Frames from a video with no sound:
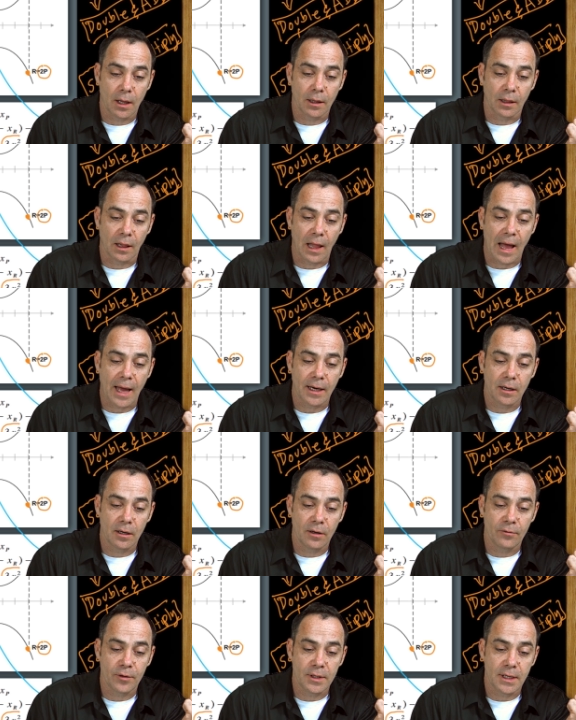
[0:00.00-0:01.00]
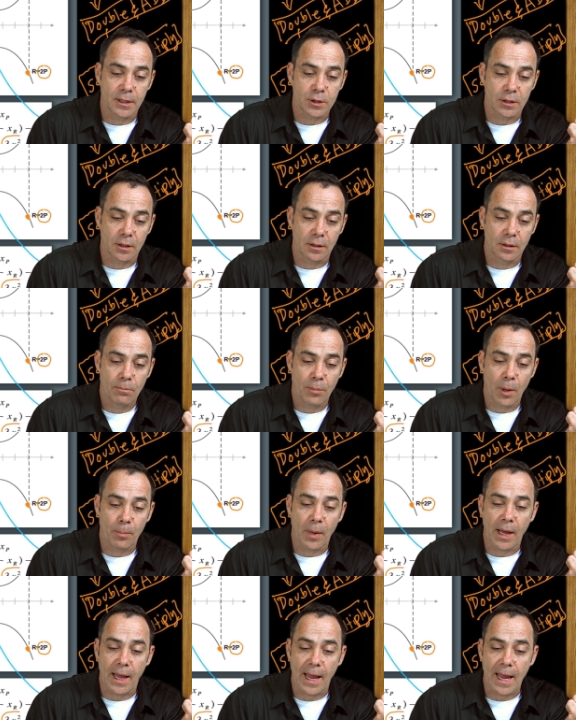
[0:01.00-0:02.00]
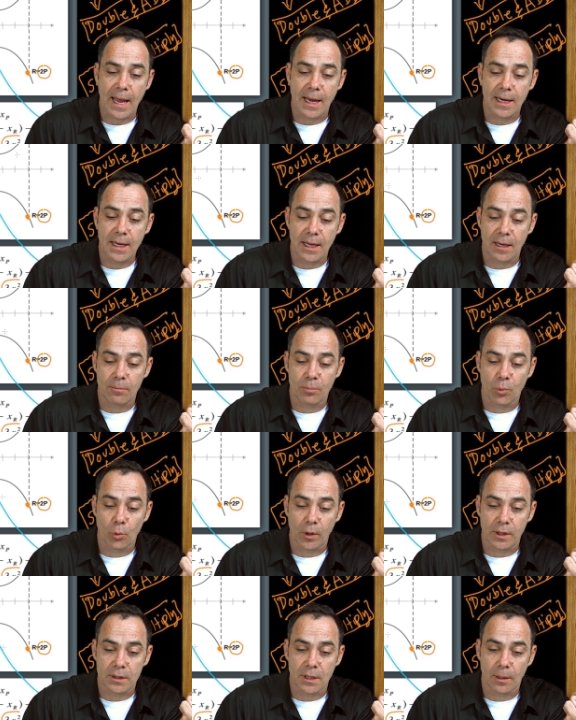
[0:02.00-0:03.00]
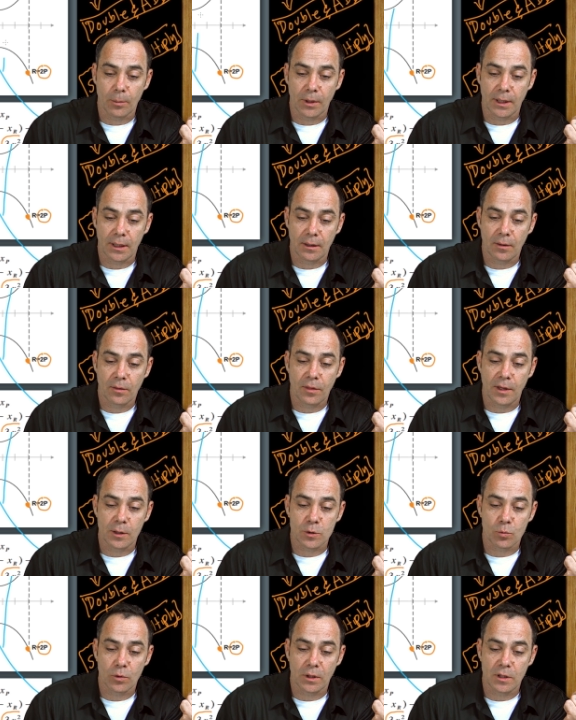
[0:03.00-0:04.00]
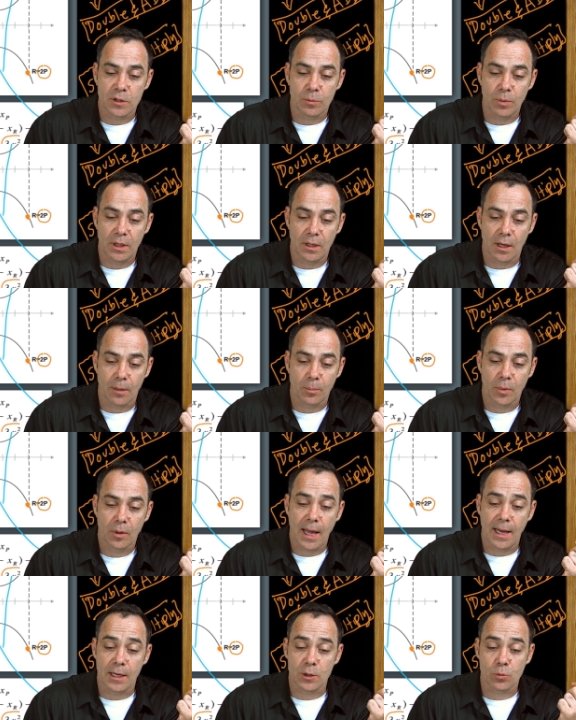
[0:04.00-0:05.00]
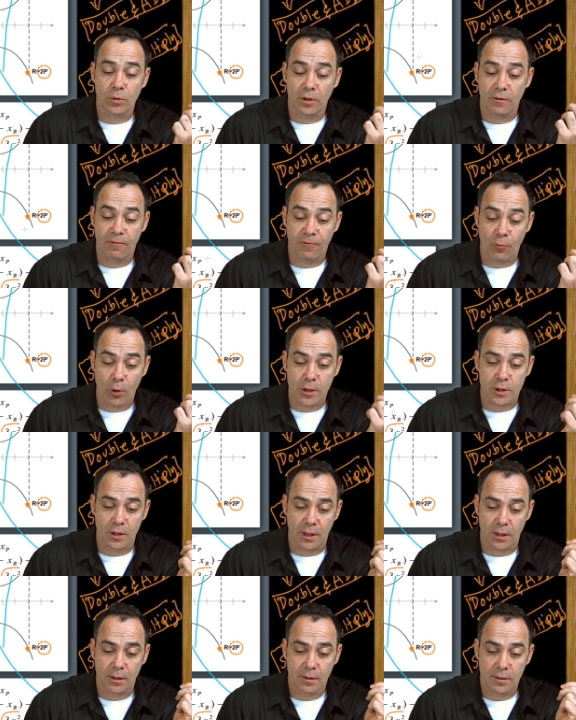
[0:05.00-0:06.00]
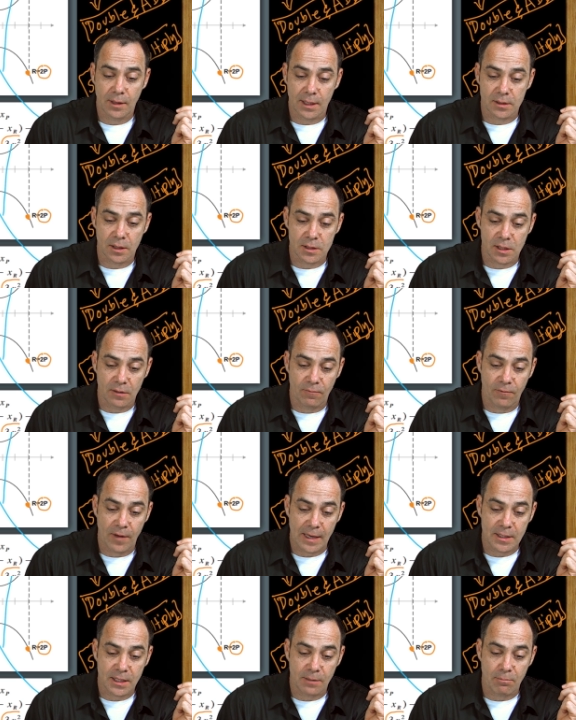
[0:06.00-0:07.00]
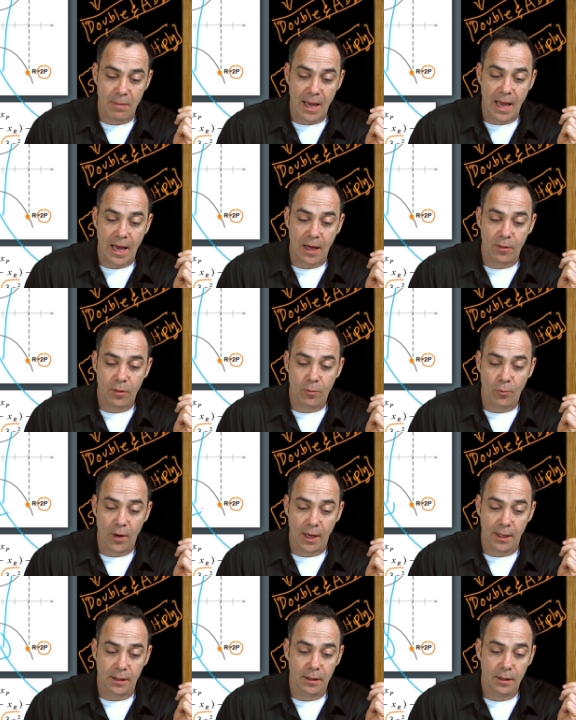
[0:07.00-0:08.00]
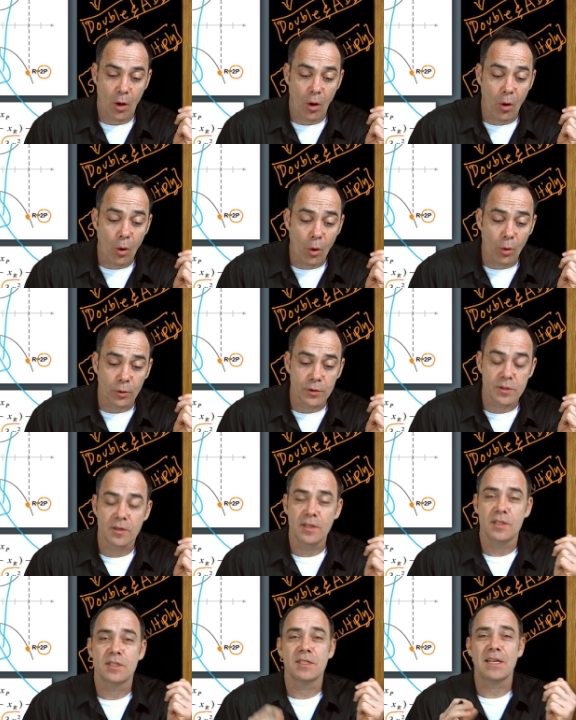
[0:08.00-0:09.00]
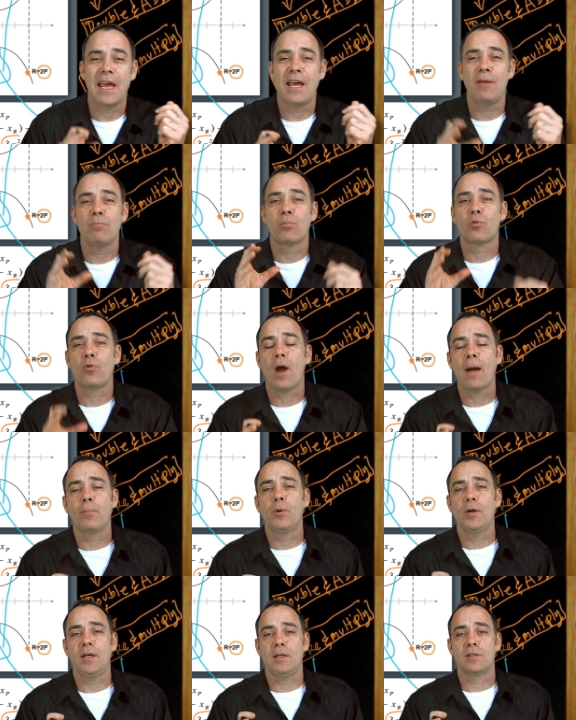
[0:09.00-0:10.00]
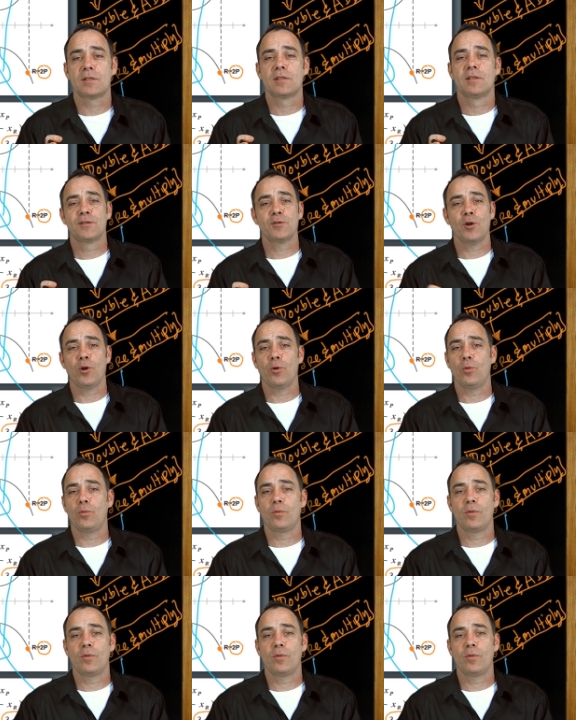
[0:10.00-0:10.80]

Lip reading: a lot of addition, but by adding in point doubling, things really speed up. And it's really fortunate that this invented math, right, holds the same properties. So